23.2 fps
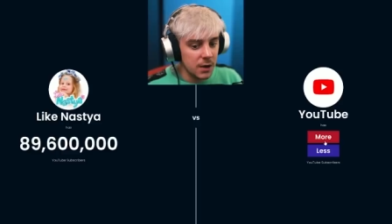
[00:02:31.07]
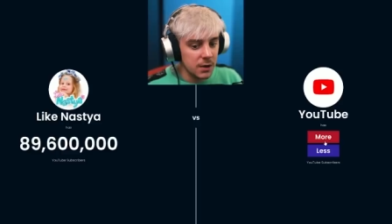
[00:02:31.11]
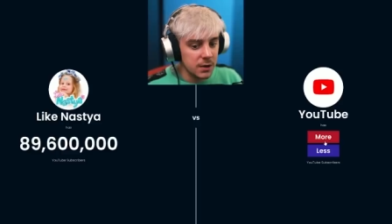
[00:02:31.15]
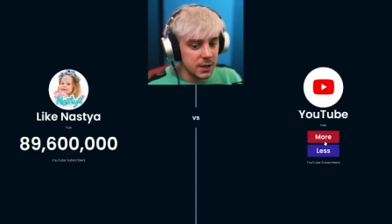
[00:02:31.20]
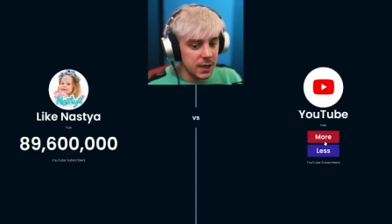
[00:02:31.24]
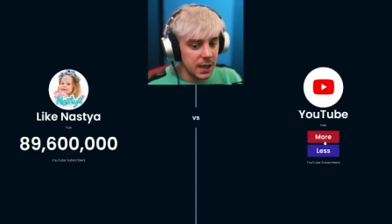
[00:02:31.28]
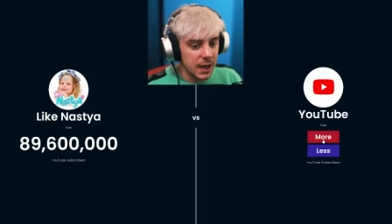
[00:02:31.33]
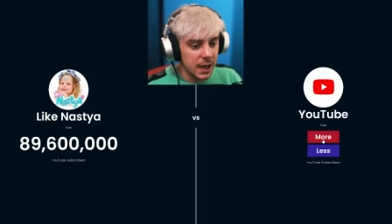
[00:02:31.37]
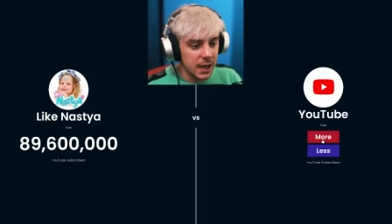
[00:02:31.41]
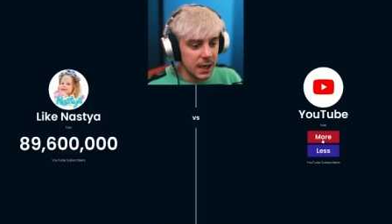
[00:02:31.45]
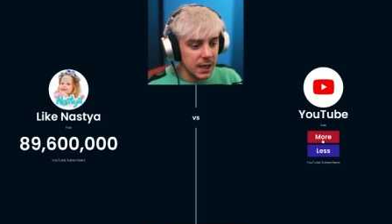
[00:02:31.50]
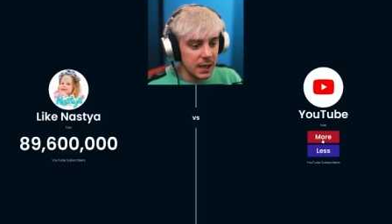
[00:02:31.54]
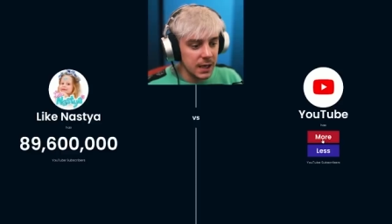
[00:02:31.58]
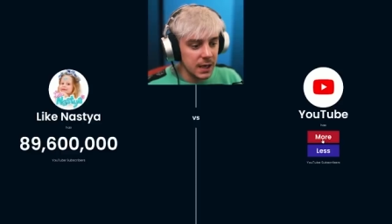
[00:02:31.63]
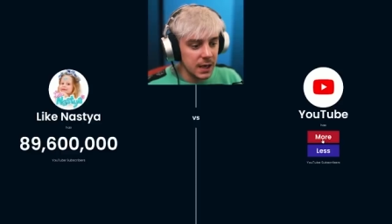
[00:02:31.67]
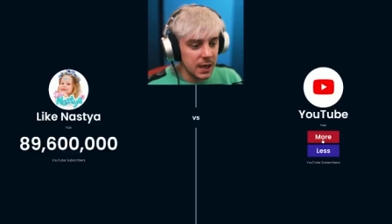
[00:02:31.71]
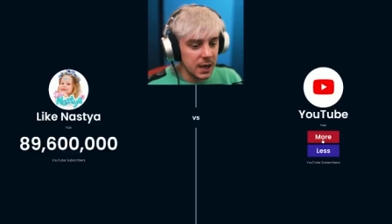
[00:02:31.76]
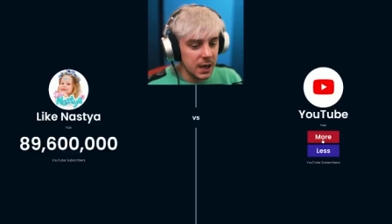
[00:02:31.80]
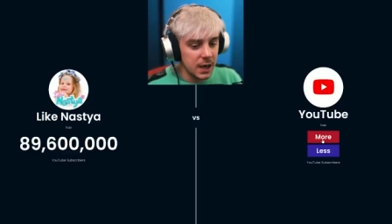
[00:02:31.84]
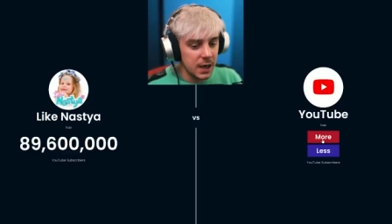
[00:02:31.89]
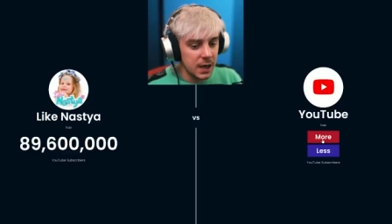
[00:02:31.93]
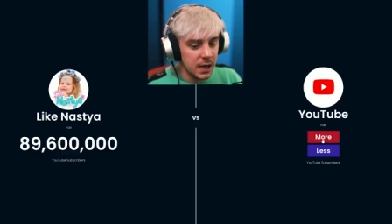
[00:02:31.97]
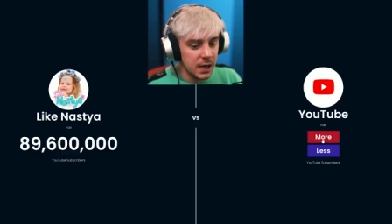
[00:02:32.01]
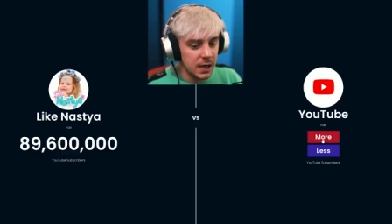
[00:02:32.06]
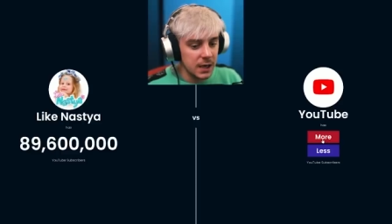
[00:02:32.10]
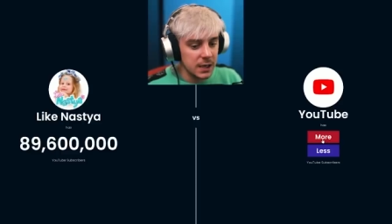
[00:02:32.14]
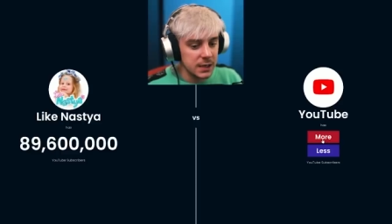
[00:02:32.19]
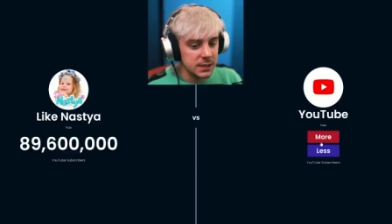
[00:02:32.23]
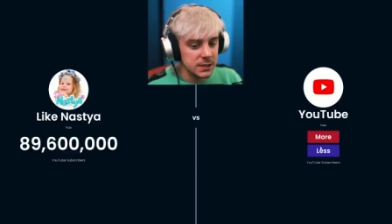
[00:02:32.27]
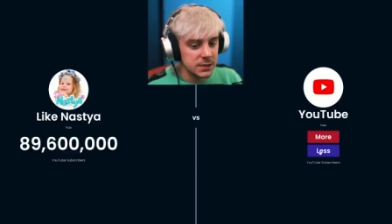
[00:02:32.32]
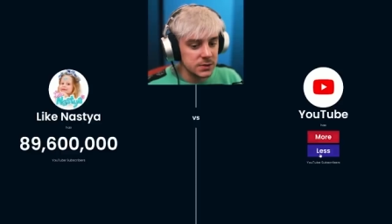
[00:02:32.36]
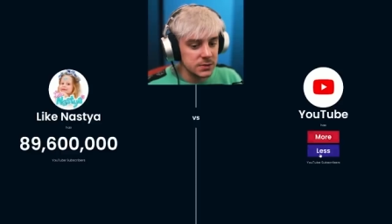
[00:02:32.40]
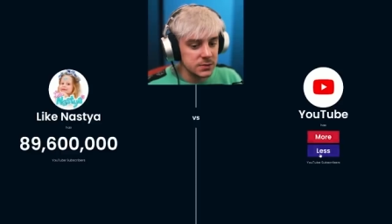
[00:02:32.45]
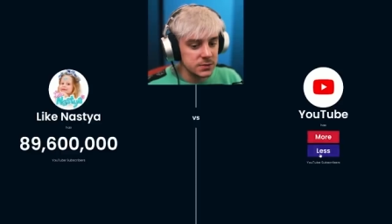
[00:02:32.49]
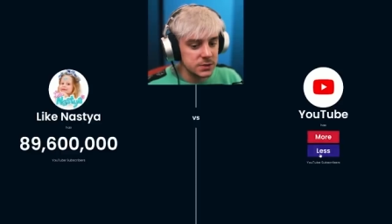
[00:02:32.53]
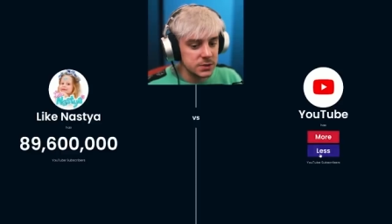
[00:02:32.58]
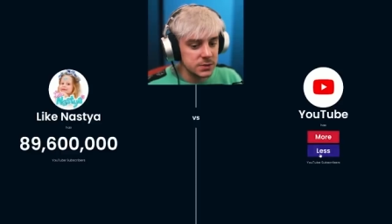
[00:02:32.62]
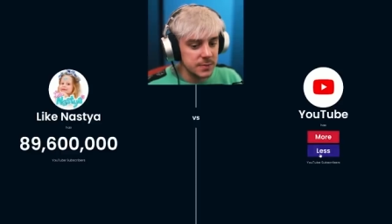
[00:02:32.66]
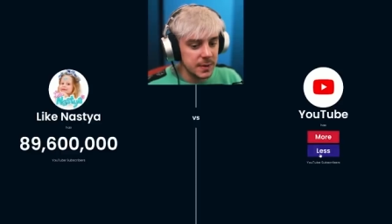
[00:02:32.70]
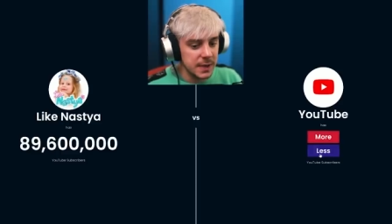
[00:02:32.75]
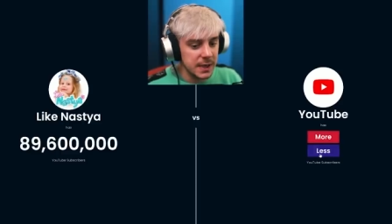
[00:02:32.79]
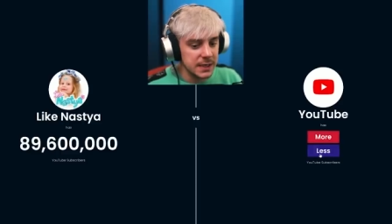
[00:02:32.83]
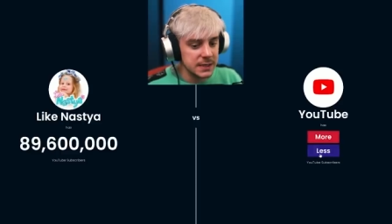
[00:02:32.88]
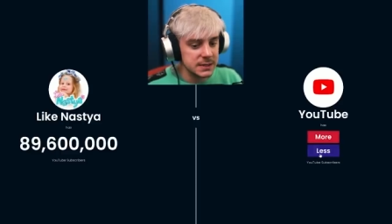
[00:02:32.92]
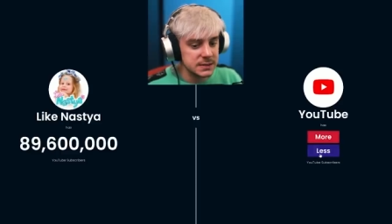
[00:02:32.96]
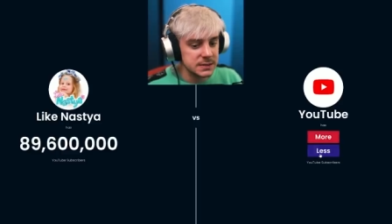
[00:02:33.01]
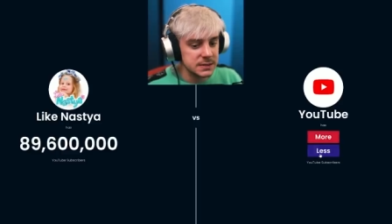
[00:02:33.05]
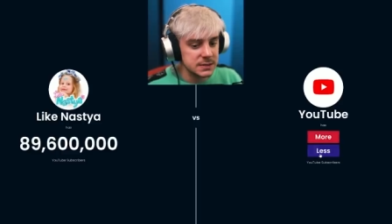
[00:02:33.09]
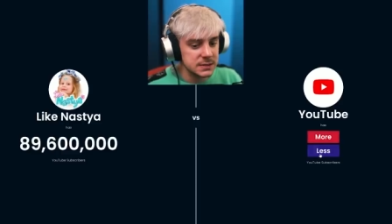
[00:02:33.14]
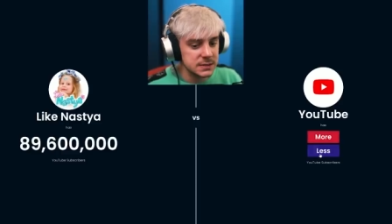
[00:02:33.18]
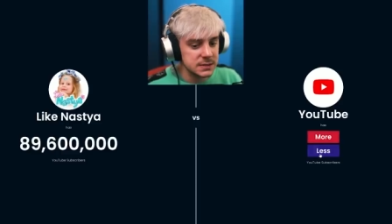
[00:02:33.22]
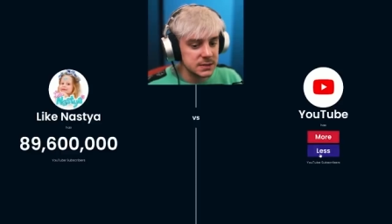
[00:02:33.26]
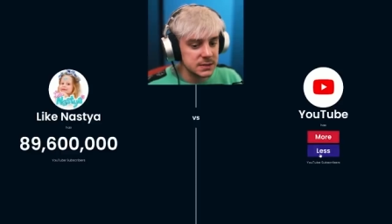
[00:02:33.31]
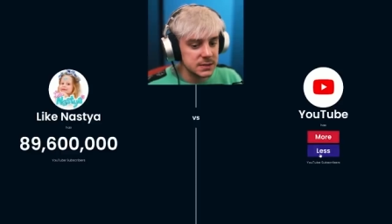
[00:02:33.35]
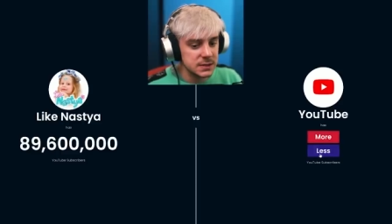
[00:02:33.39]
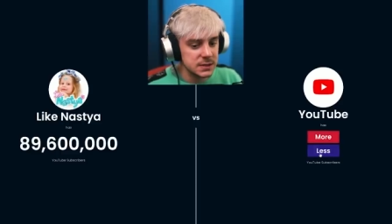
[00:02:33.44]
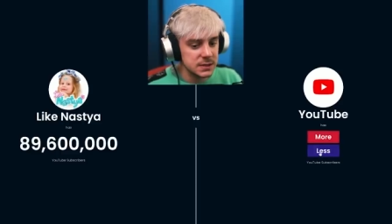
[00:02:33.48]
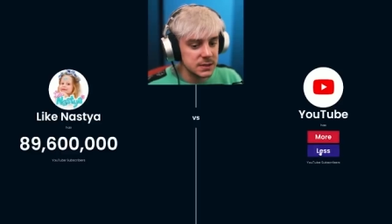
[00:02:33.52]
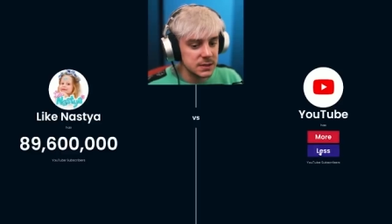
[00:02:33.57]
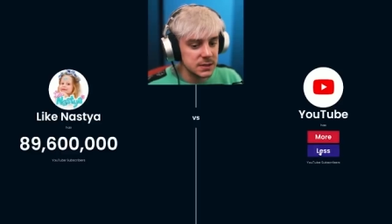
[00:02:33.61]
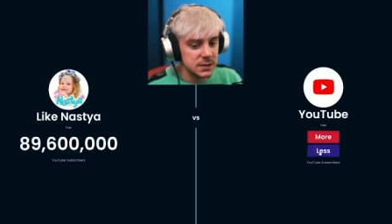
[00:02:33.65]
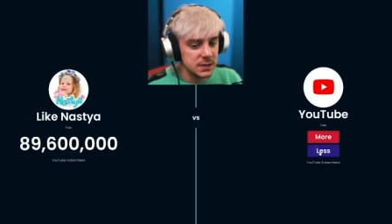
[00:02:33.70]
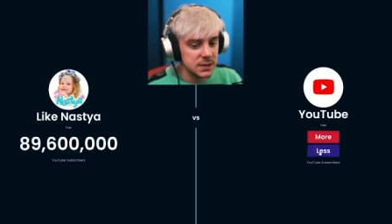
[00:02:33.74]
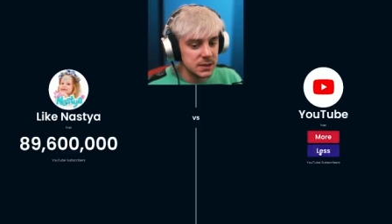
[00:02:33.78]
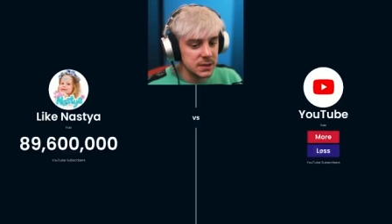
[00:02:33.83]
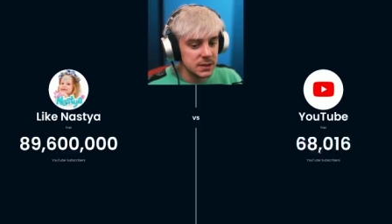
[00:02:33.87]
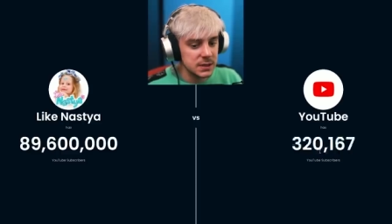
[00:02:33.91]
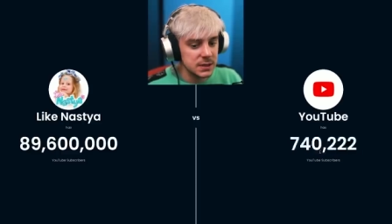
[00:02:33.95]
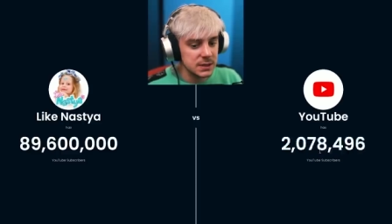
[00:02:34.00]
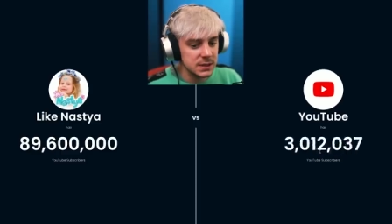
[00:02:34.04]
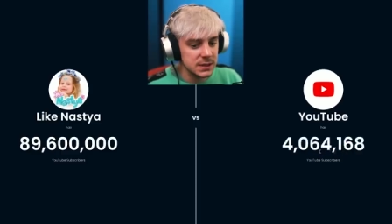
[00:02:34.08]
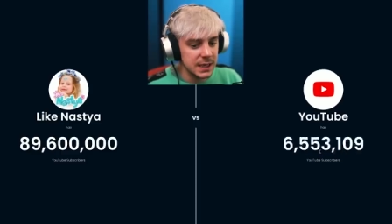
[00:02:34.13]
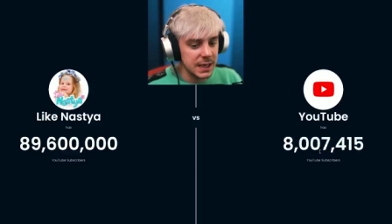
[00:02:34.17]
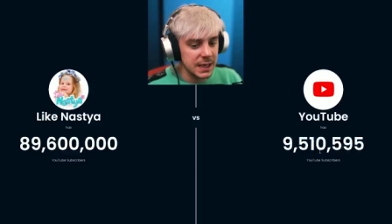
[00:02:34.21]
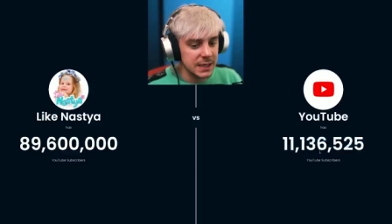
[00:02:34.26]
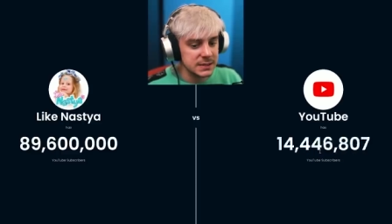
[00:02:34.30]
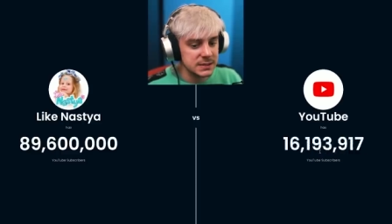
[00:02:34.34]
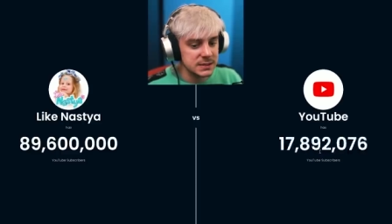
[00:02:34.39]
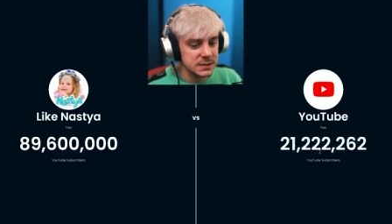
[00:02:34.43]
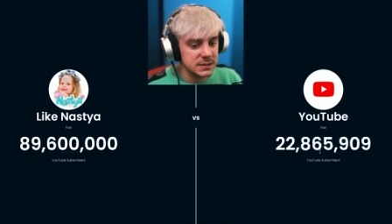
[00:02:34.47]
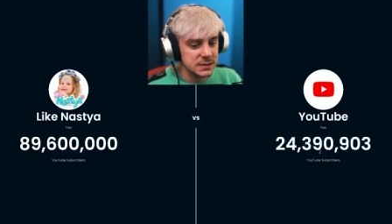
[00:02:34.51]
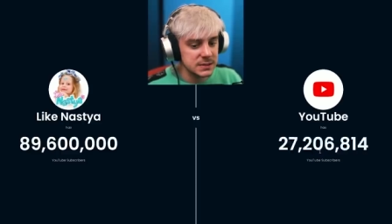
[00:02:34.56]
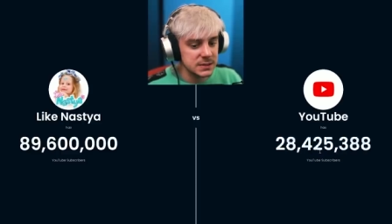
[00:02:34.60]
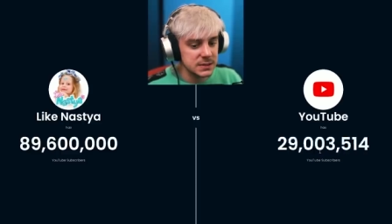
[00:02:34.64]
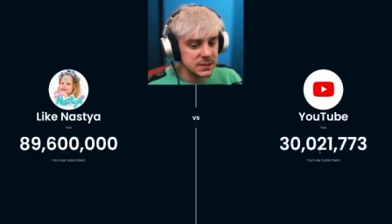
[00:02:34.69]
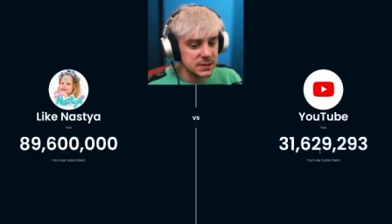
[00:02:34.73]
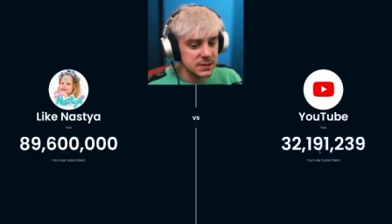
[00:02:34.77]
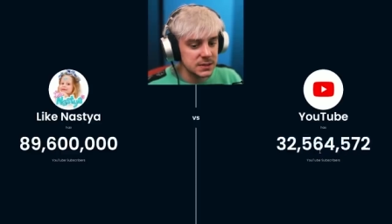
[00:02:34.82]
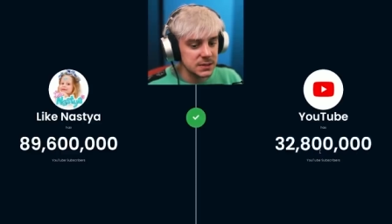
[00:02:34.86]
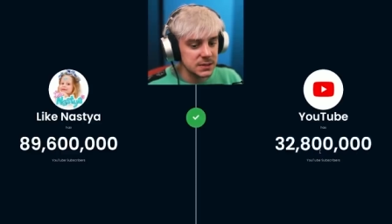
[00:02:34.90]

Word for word: Okay. Uh, YouTube has less.